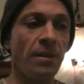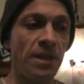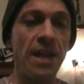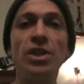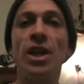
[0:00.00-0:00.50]

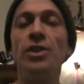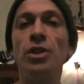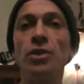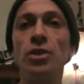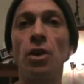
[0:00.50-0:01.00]

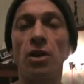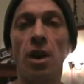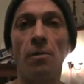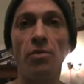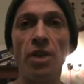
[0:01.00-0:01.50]

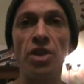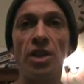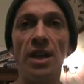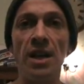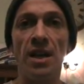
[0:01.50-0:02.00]
djtutor.com
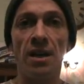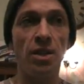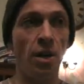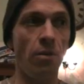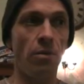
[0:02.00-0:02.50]
originally,
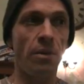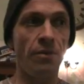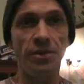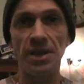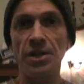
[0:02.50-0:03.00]
you know,
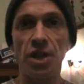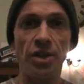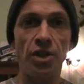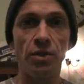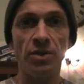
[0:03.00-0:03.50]
the
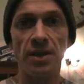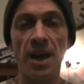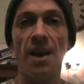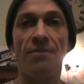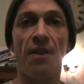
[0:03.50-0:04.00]
DJ tutor,
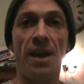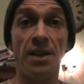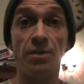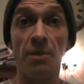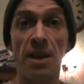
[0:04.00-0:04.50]
yeah, fine,
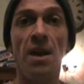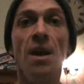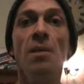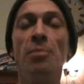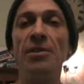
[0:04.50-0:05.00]
it's me.
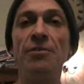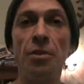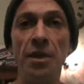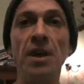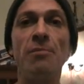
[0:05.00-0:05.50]
But if you
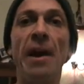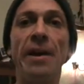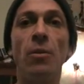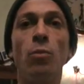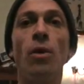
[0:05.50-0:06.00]
think
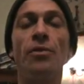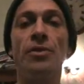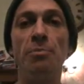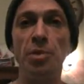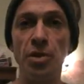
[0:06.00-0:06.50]
about it,
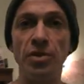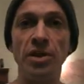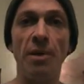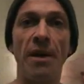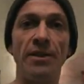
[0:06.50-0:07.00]
what the
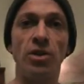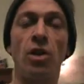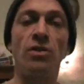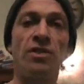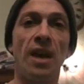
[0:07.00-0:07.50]
beauty about this
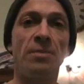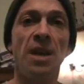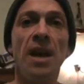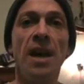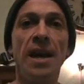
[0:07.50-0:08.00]

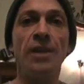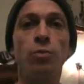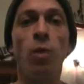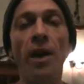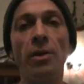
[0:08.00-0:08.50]
concept
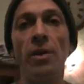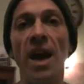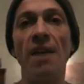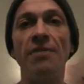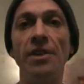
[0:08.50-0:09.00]
is why don't we
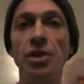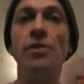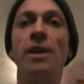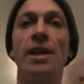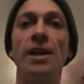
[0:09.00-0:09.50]
have a
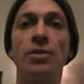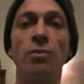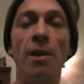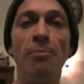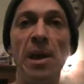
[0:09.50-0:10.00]

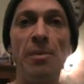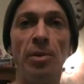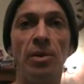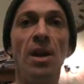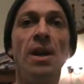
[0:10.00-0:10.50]
nucleus where
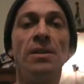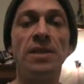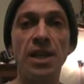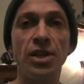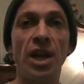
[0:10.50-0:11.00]
people,
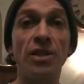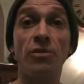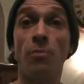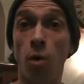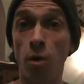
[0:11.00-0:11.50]
DJs
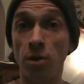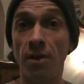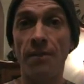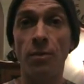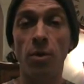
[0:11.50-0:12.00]
from all
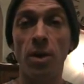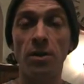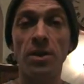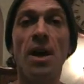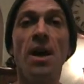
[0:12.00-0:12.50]
around the
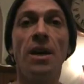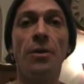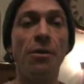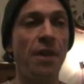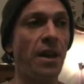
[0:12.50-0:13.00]
world,
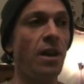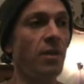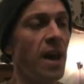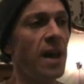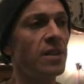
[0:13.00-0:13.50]
can think,
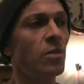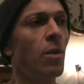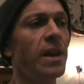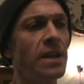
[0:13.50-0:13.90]
okay, so I